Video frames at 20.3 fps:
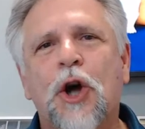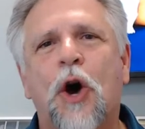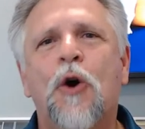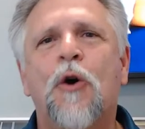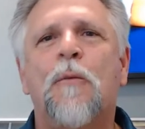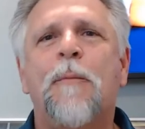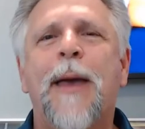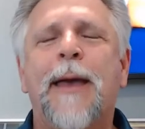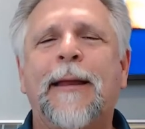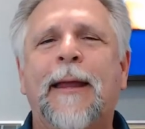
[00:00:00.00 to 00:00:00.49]
so
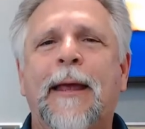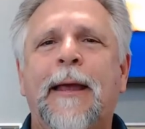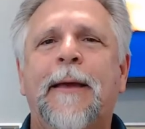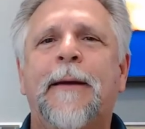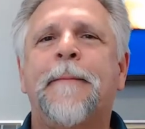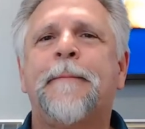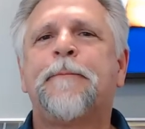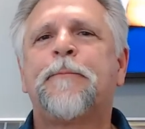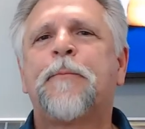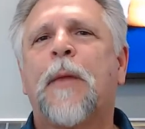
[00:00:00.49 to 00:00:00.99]
many
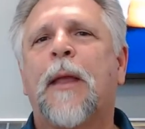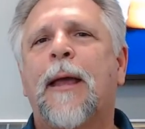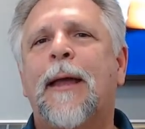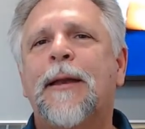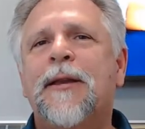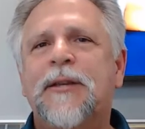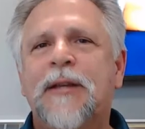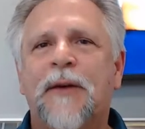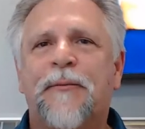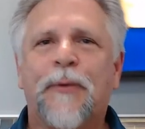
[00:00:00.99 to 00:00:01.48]

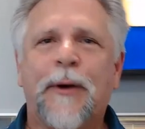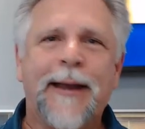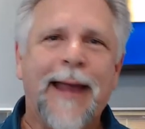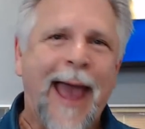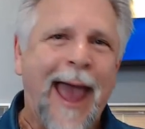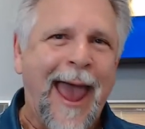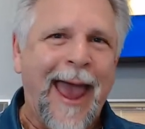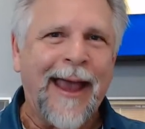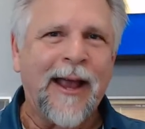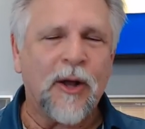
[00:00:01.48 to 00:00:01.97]
different
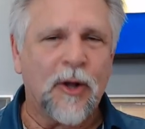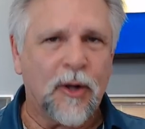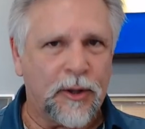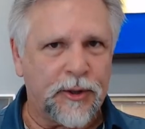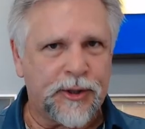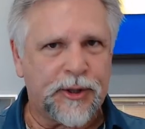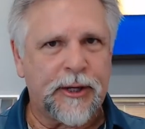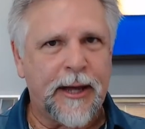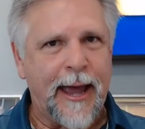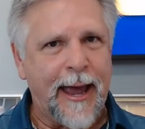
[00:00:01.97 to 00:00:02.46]

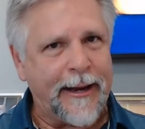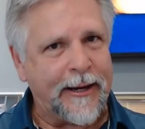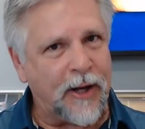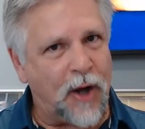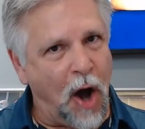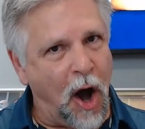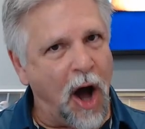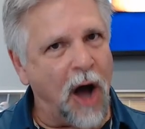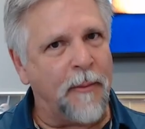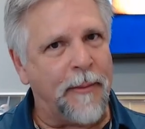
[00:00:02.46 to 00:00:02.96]
angles and
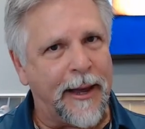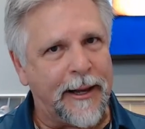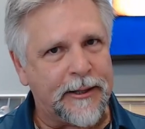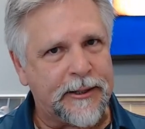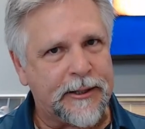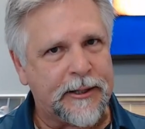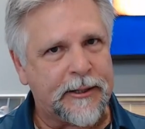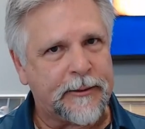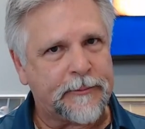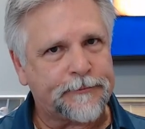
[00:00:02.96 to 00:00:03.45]

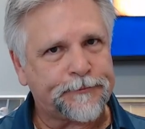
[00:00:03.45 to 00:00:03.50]
comments